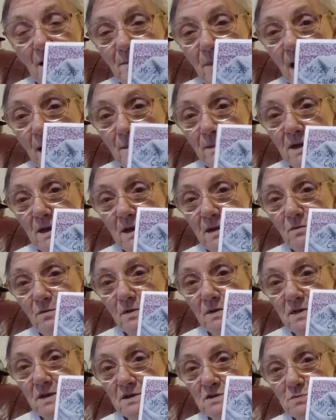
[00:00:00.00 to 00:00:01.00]
happy
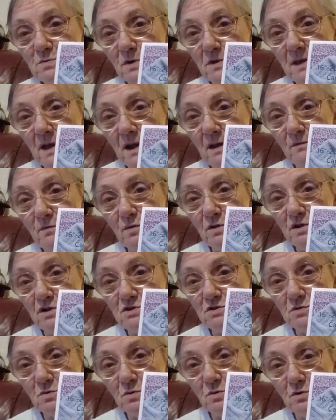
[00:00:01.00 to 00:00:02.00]
with this one that I've
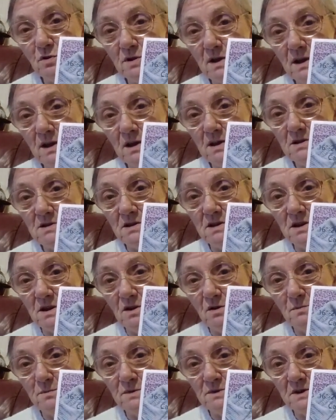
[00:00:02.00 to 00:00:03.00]
only sold
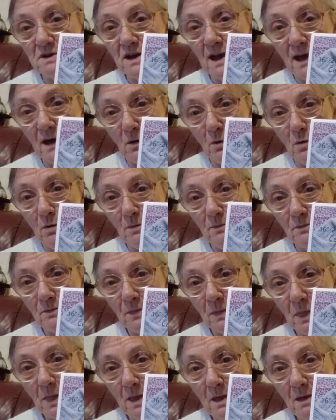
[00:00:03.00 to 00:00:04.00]
18 up to now,
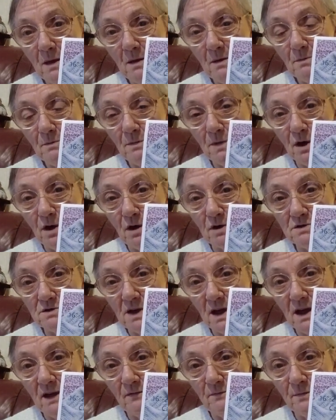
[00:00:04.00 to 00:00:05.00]

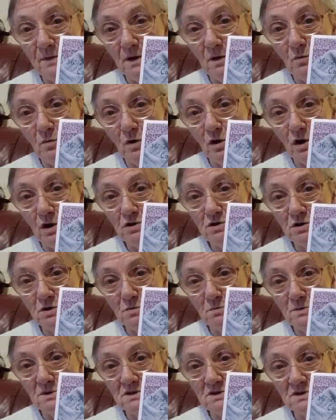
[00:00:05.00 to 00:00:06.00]
because there have been one or
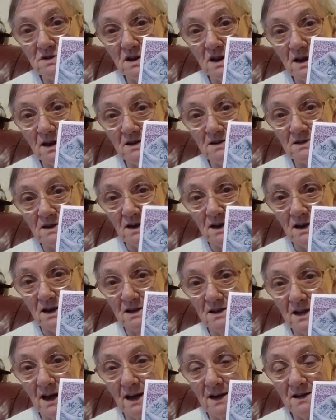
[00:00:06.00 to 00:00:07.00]
two mistakes in
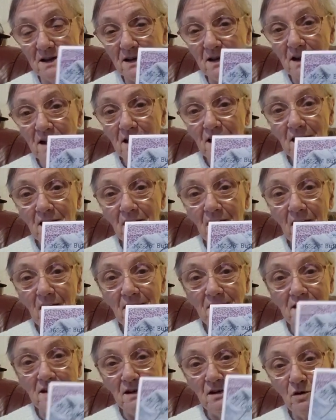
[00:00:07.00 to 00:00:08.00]
it that
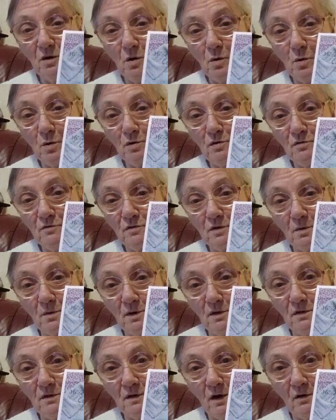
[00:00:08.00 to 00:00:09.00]
I didn't go
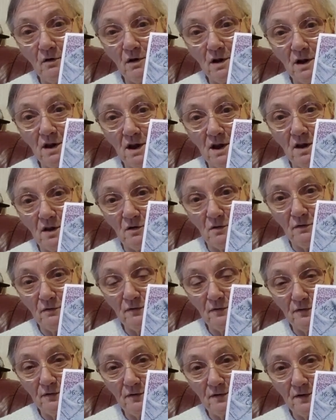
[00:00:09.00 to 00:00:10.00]
through it thoroughly
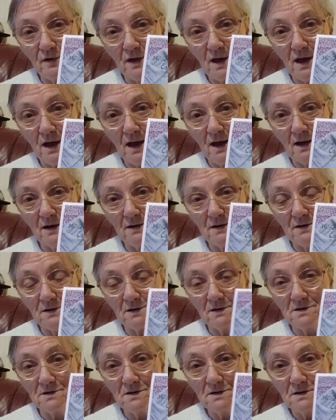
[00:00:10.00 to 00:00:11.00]
enough.
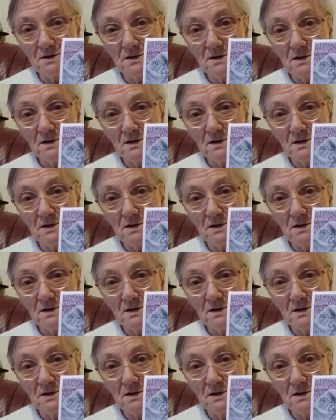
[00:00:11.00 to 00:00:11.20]
And